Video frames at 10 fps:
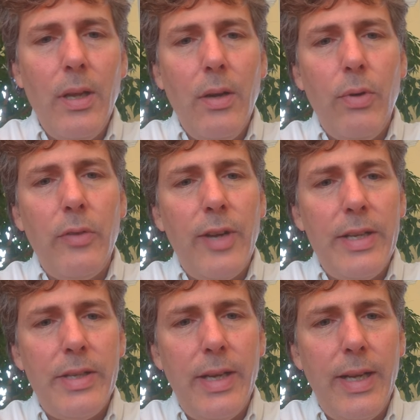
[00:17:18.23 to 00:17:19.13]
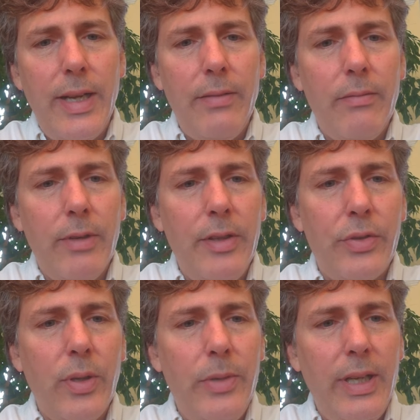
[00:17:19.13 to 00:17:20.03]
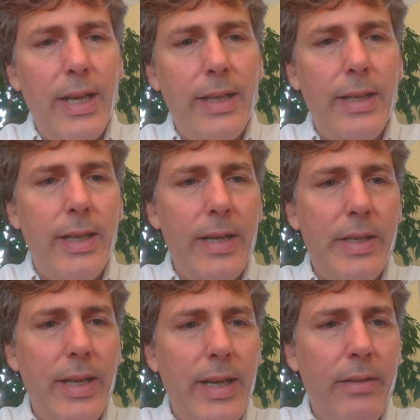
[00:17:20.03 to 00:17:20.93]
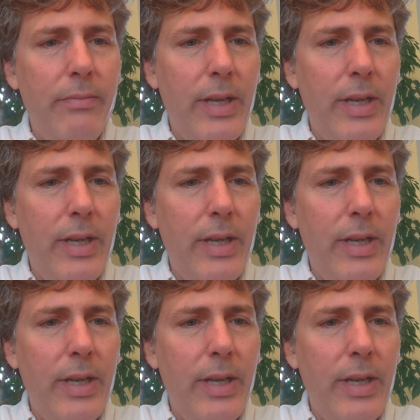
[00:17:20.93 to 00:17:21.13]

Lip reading: What if I say, run the script again, and I say,